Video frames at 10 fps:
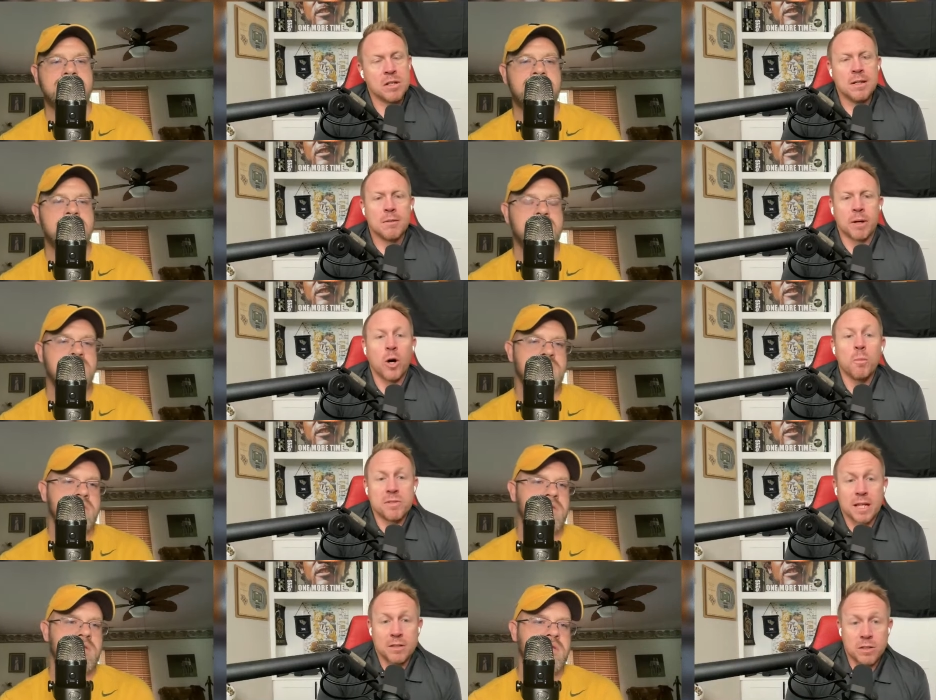Speaker 1: my hope is
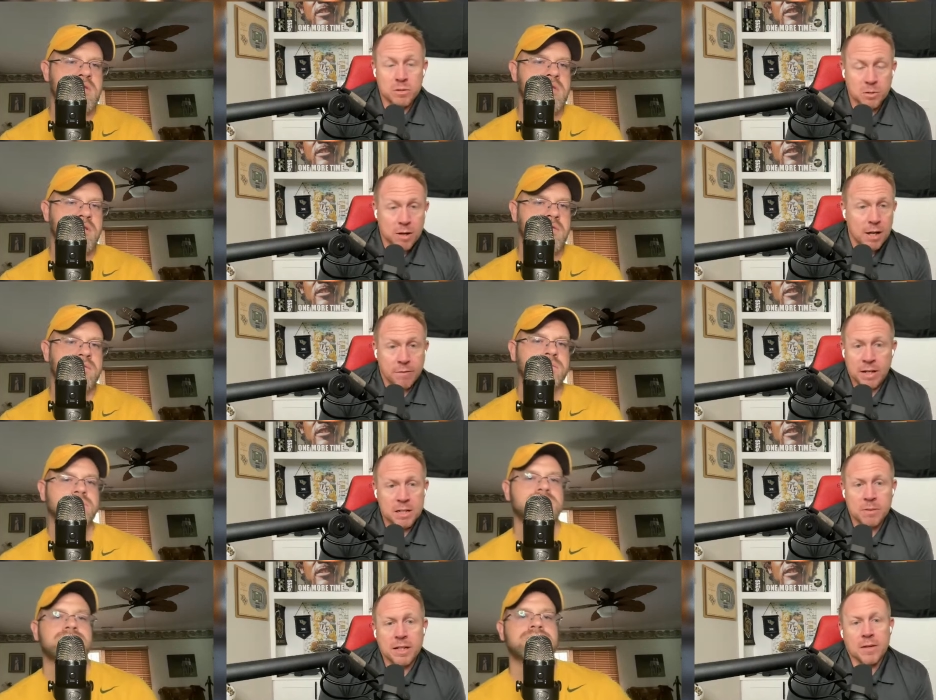that you and your wife and
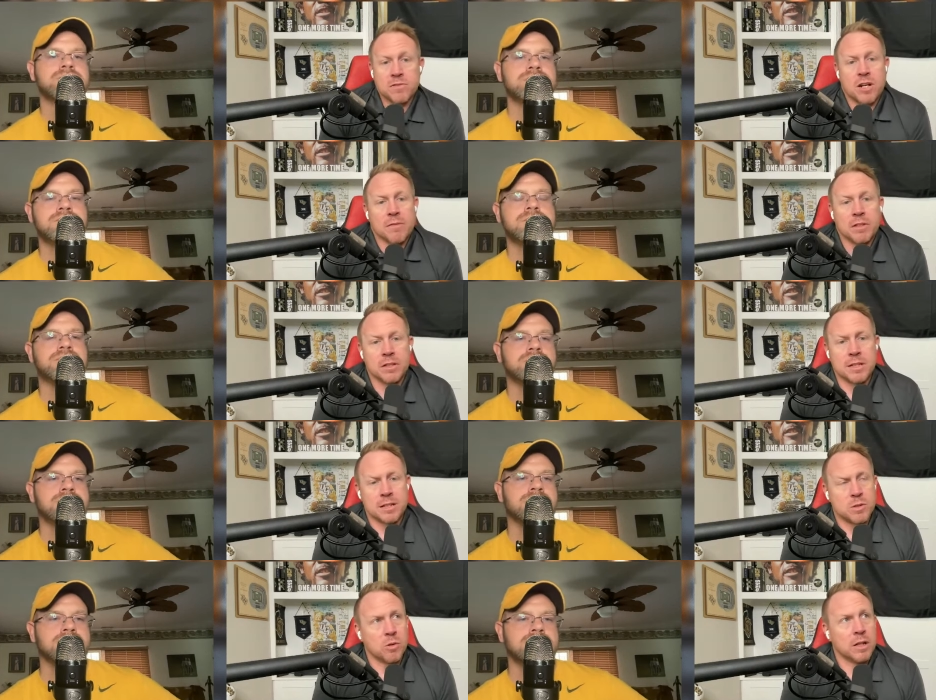anybody else traveling to,
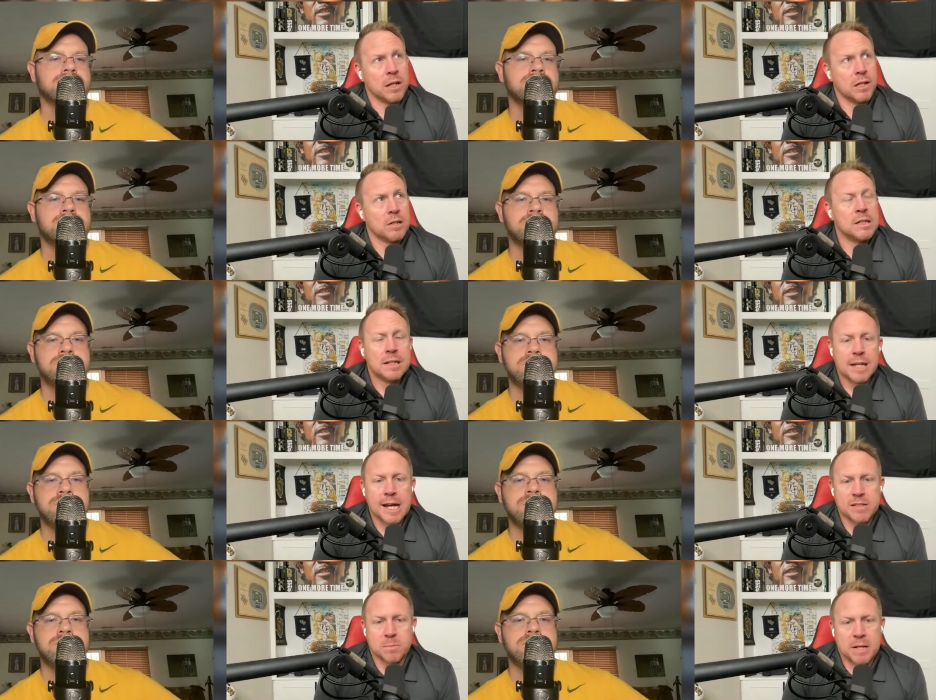to Orlando
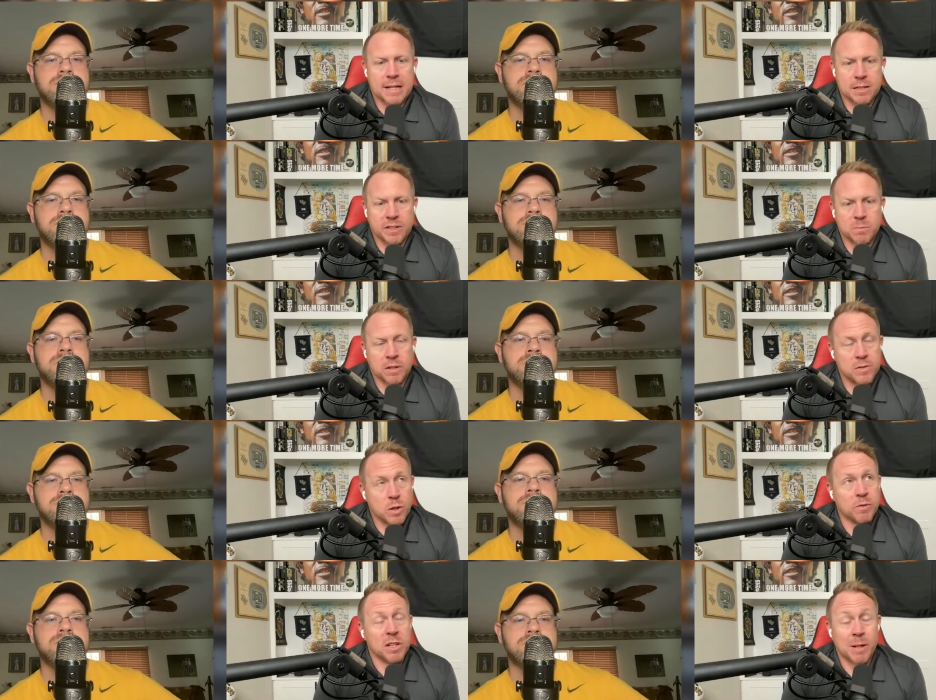has a positive experience.
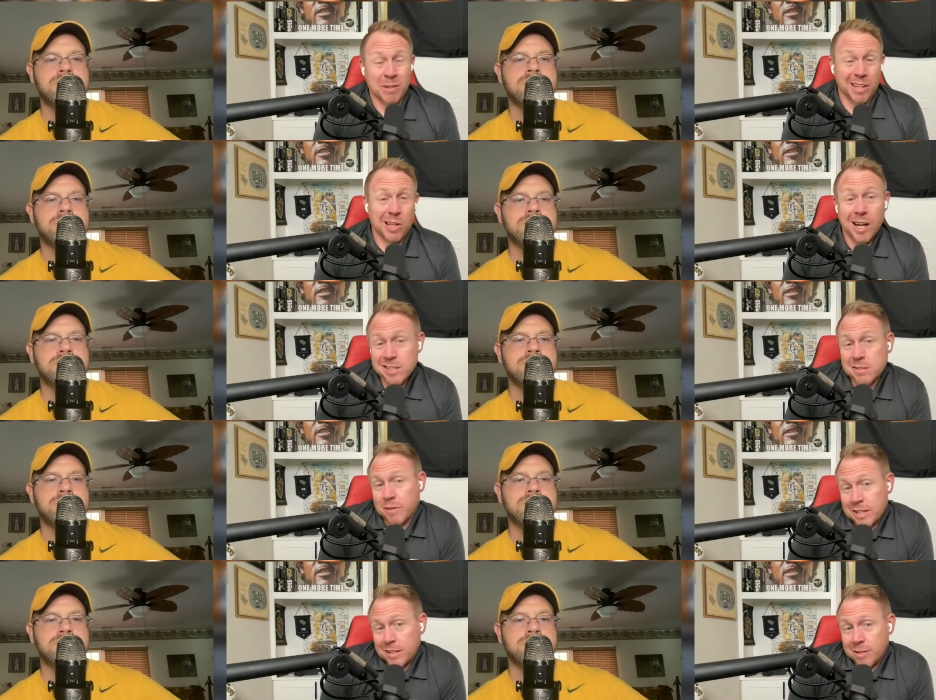Hopefully you come out with a loss,
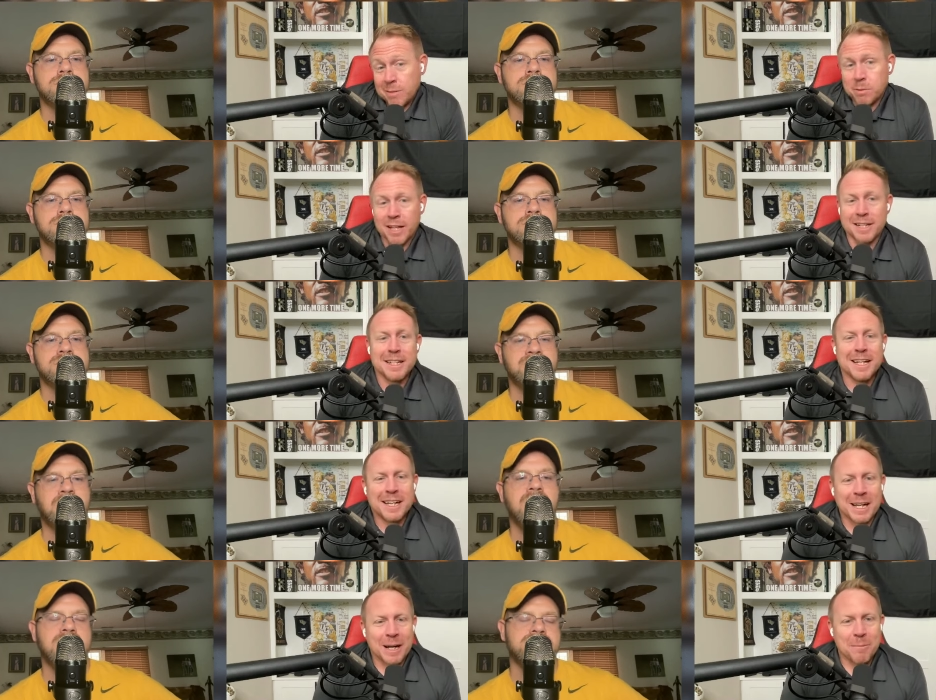frankly, right? But
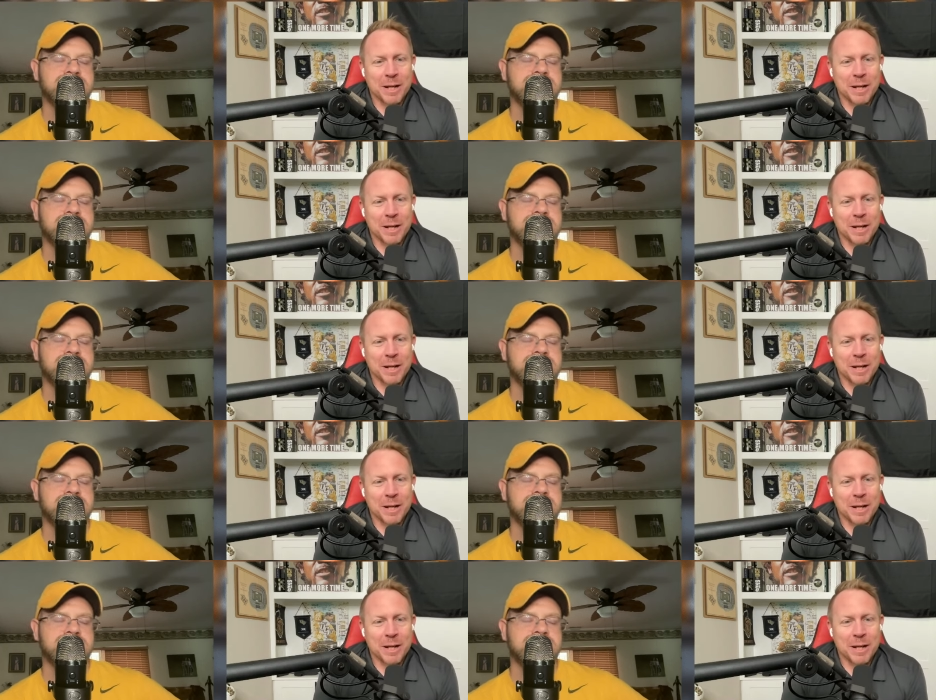um, I